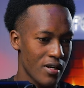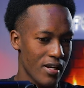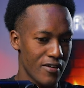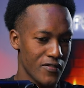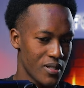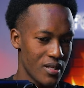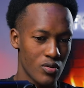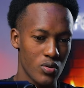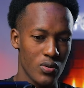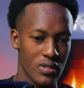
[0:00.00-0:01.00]
levels
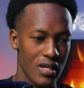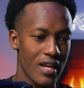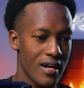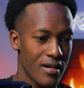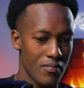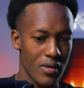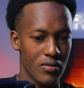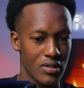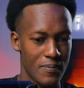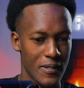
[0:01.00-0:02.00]
that you consider
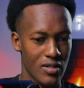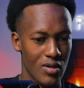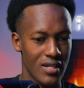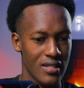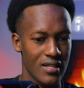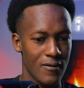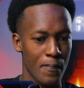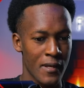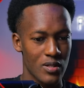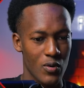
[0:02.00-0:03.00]
being respected or anything.
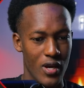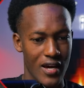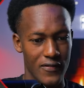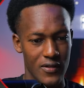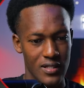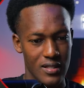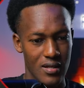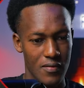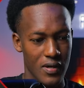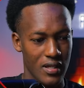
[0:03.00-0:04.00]
So we have
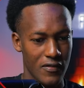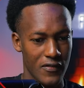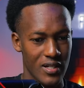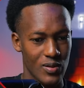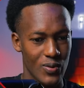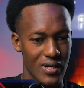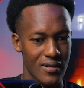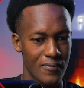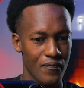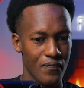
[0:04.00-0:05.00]
this being the first
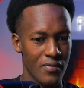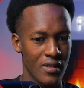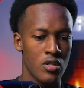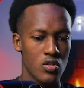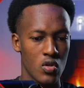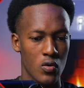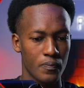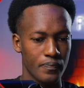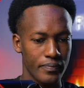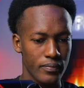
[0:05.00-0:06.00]
one.
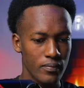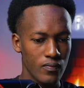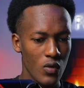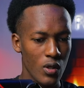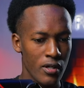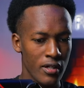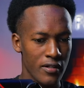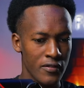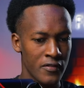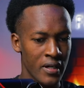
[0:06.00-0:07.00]
So
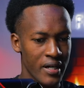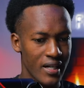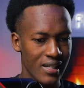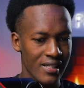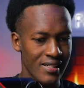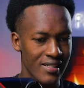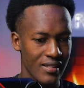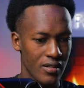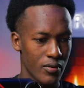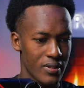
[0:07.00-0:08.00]
very
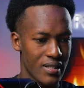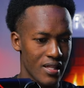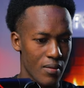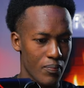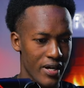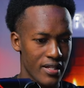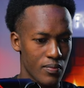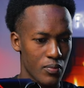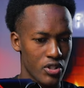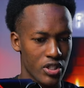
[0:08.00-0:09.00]
clear. You see the
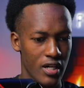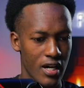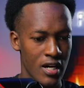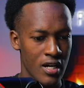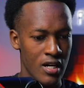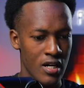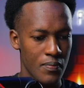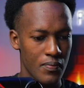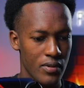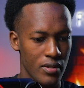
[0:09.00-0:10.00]
price pushing
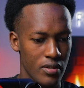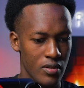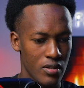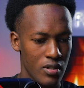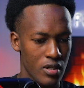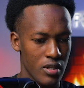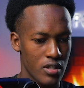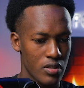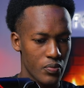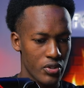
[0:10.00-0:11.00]
up. No,
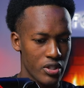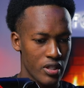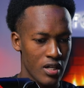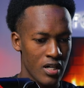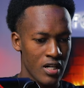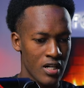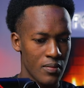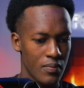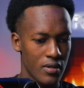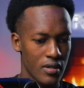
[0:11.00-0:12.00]
pushing
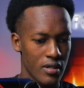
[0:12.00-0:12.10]
up,